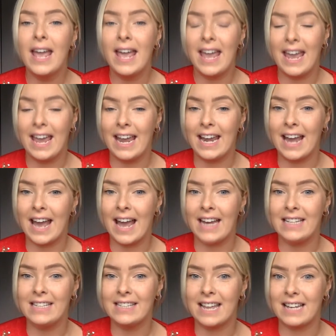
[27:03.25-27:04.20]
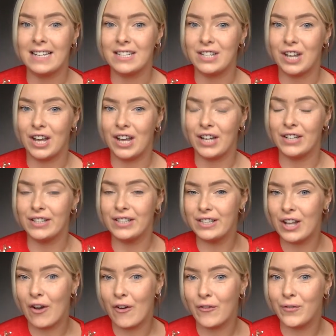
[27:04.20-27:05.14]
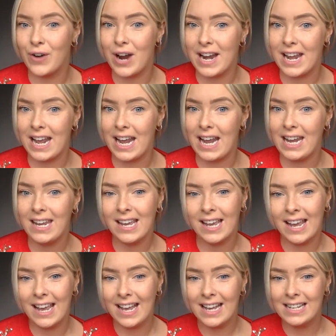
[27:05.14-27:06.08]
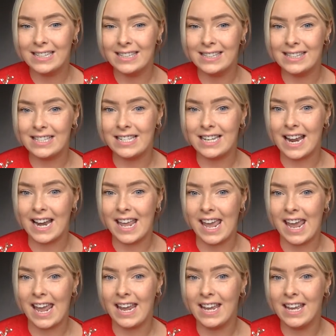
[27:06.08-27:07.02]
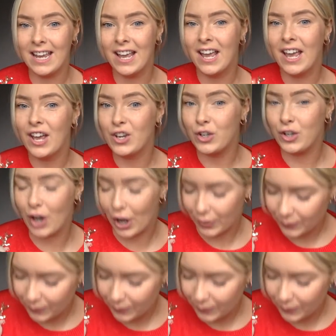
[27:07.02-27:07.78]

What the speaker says: in a sentence. Ready, steady, go.